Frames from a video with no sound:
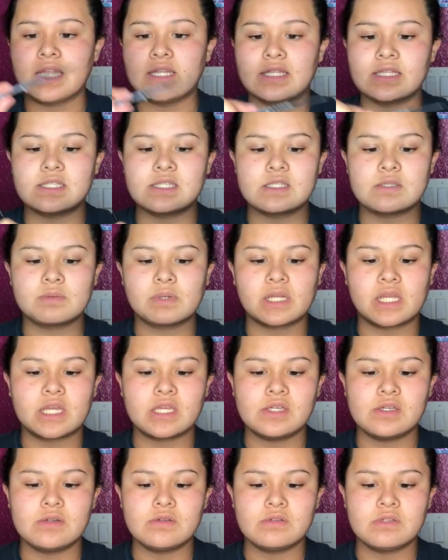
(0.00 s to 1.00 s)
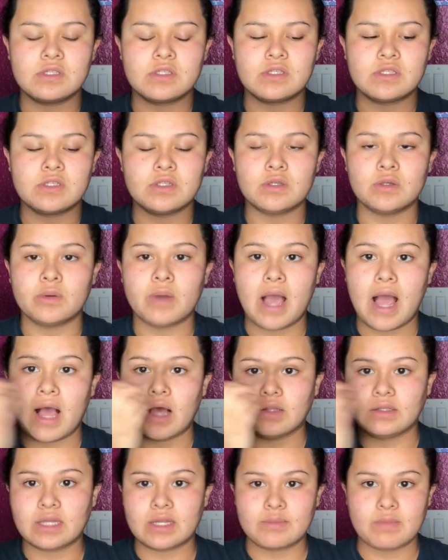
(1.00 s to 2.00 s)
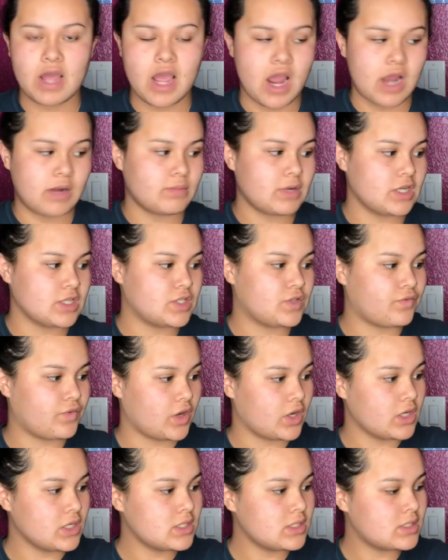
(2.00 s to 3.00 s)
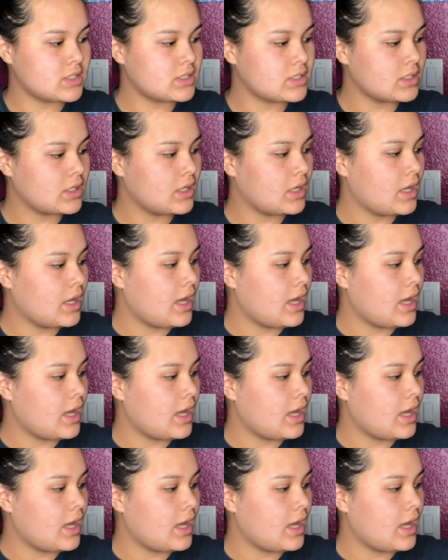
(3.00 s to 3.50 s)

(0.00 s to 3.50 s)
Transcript: and this is what I use to outline my eyebrows first,